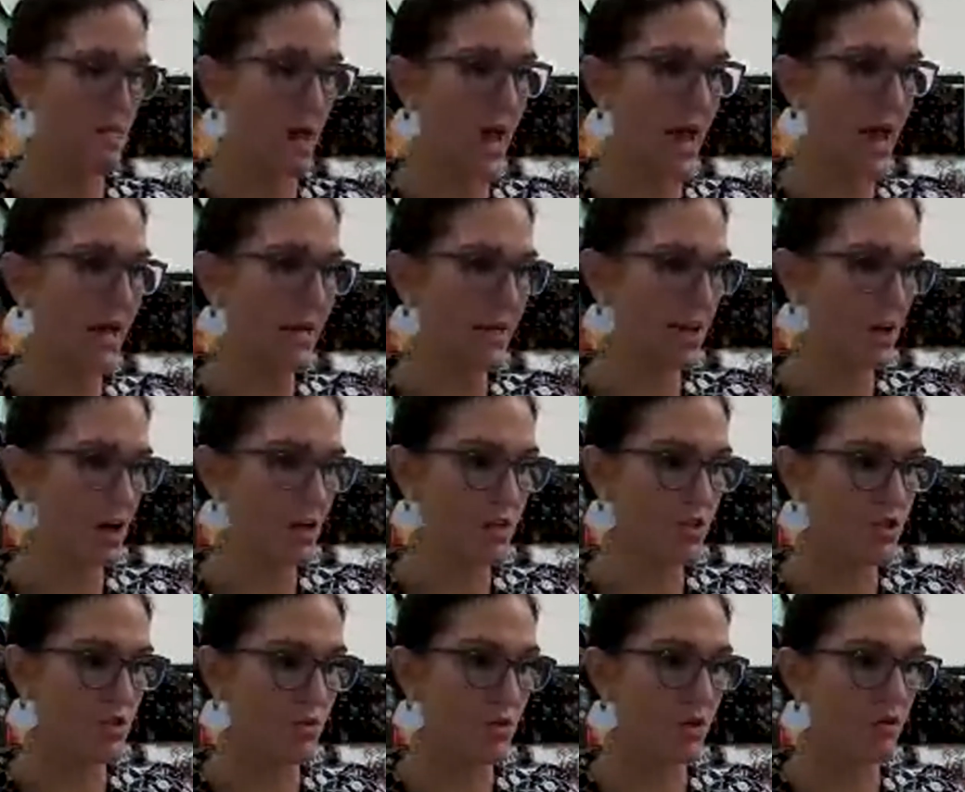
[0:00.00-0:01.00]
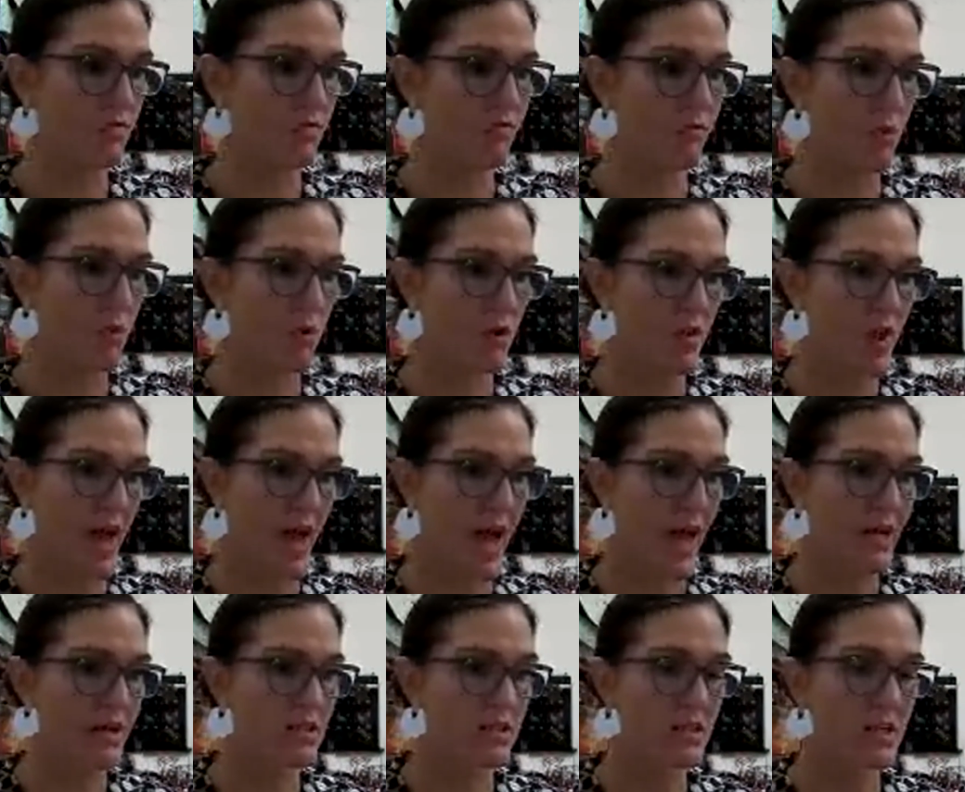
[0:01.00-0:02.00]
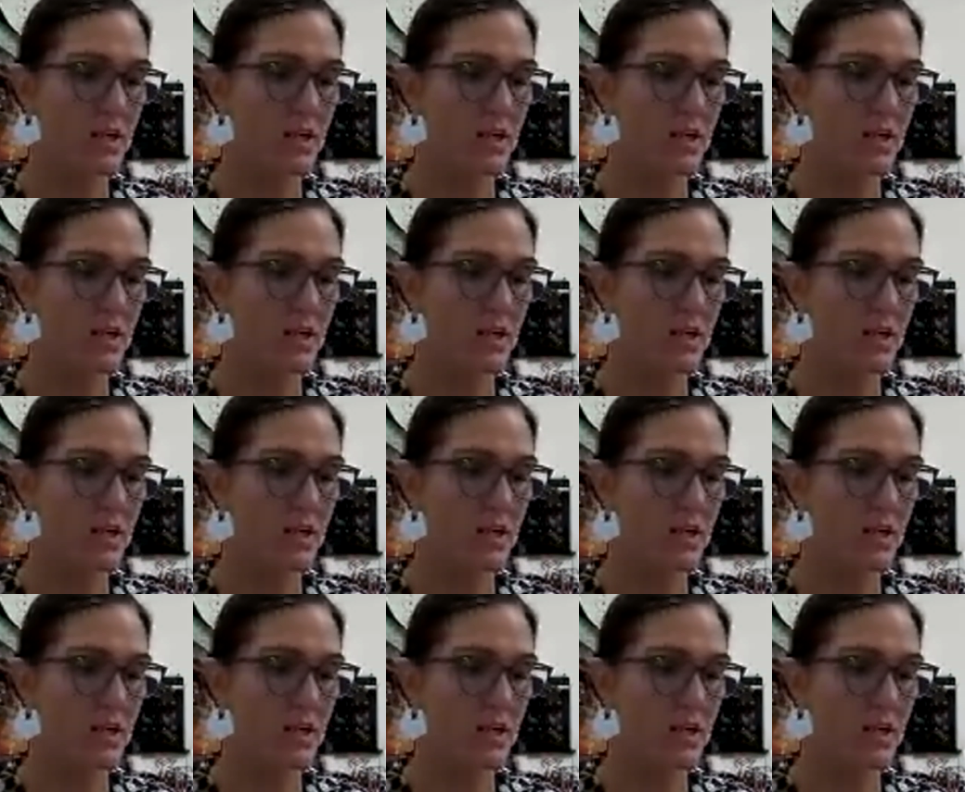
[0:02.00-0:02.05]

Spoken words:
added on to it for that.